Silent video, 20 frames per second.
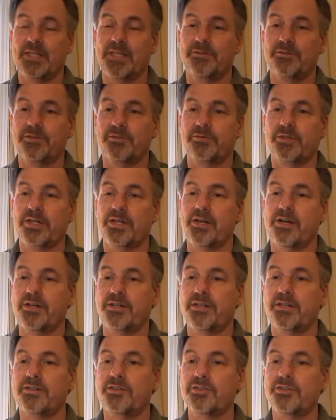It was very hard
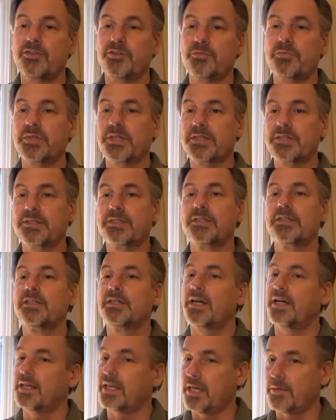to do, but
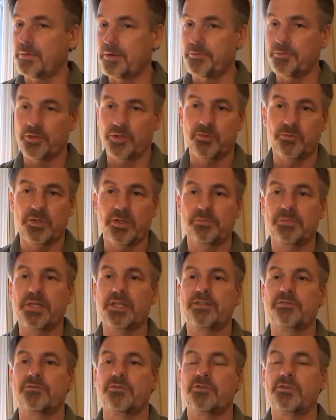I came up with a one
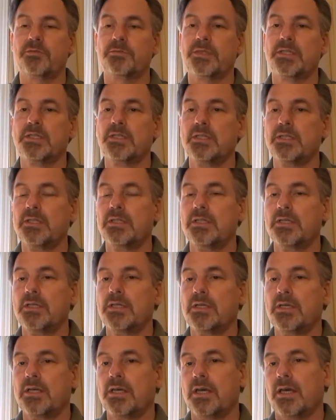page
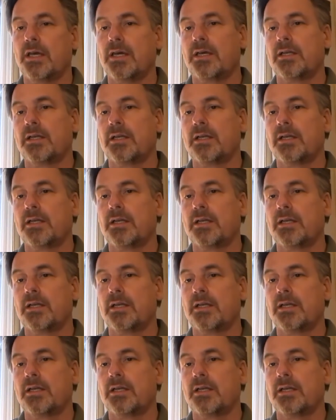form.